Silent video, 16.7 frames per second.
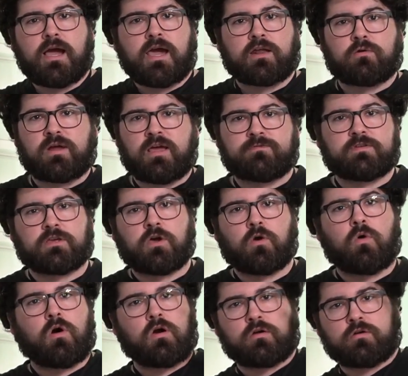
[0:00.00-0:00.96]
I don't have to
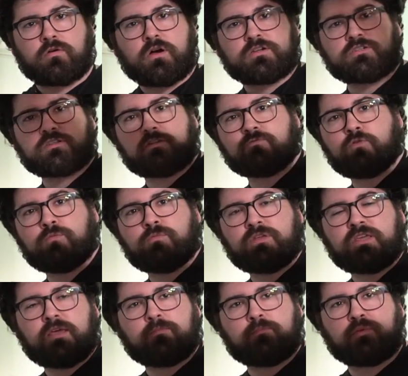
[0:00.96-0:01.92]
go across the room to
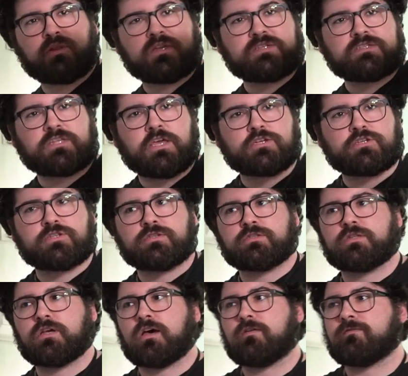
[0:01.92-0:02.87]
get PlayStation
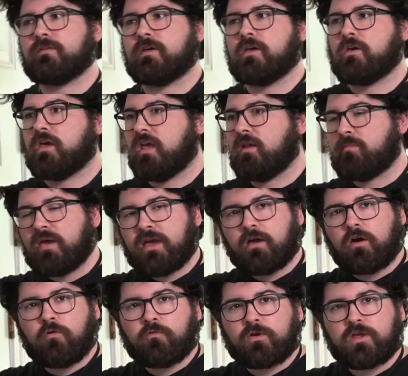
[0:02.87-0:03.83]
stuff and
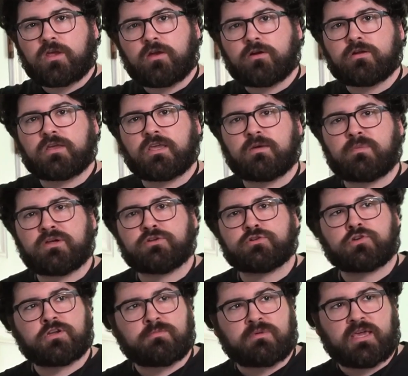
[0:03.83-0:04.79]
back over here to get my
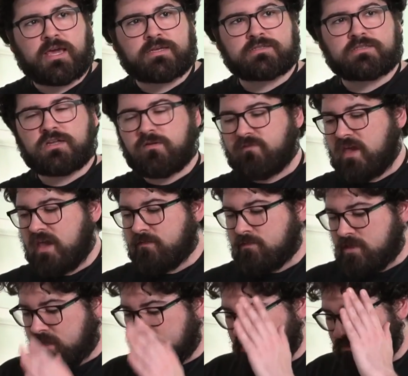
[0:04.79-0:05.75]
Dreamcast stuff.
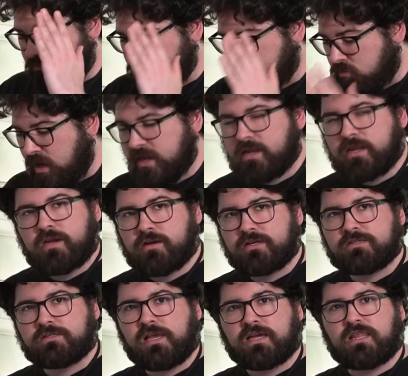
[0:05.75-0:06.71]
Everything is right here
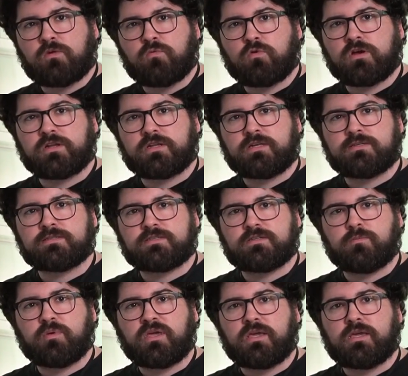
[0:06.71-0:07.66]
exactly where it needs
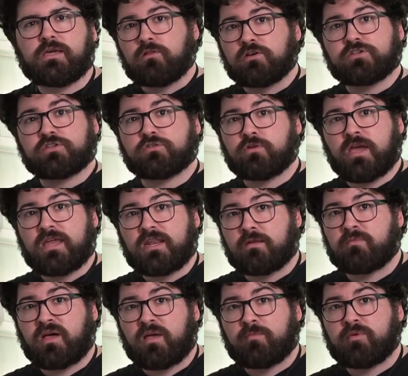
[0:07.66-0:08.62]
to be. It looks great
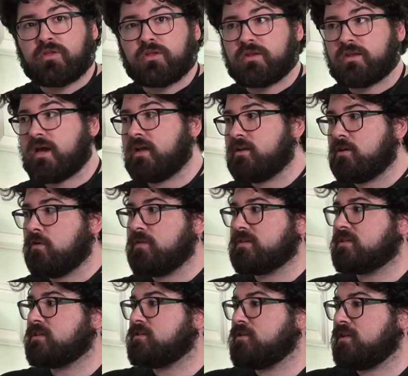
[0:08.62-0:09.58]
in my opinion. I know
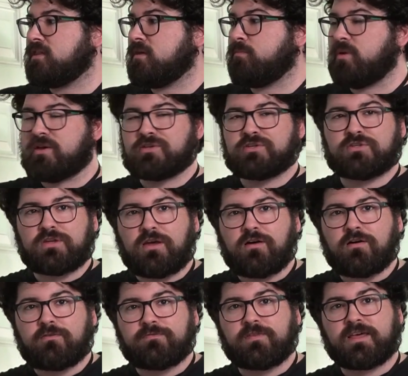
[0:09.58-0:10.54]
this is not the best
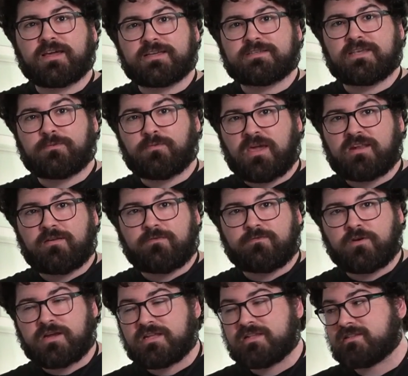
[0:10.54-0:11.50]
shelf. Like I said, we had to
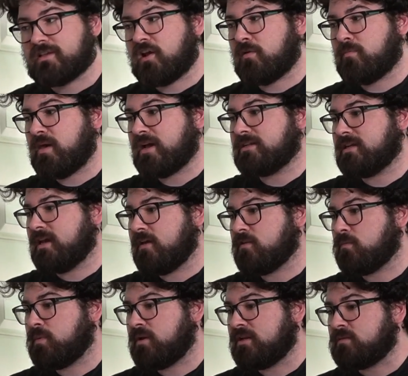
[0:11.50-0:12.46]
Frankenstein it back
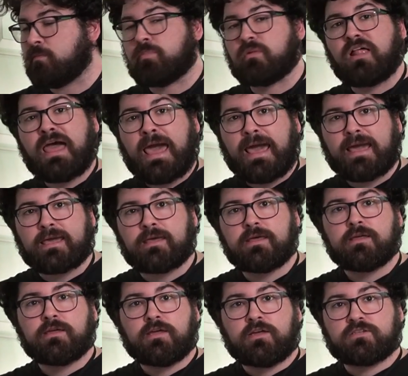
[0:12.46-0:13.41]
together, but it's black.
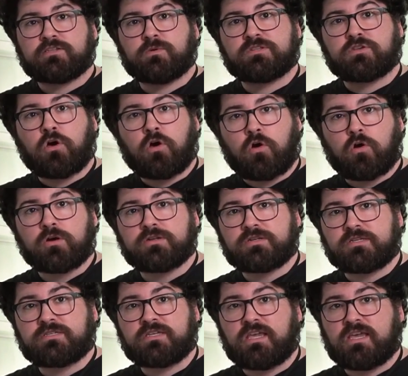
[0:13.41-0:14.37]
So it's hard
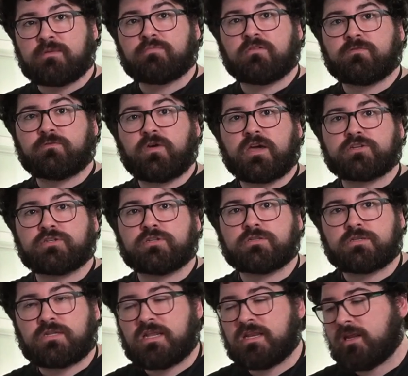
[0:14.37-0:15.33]
to see
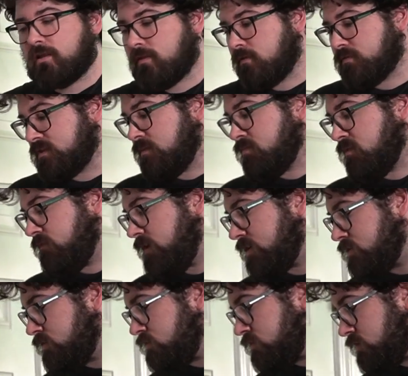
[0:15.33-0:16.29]
imperfections, and any of those
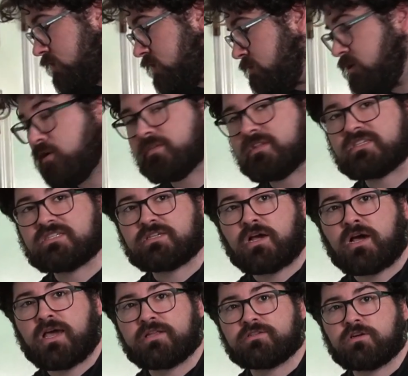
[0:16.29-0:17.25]
imperfections are going to be on the
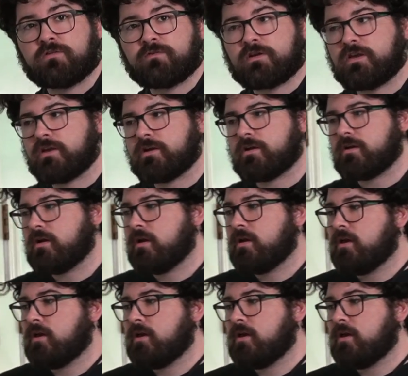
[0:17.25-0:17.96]
sides over here.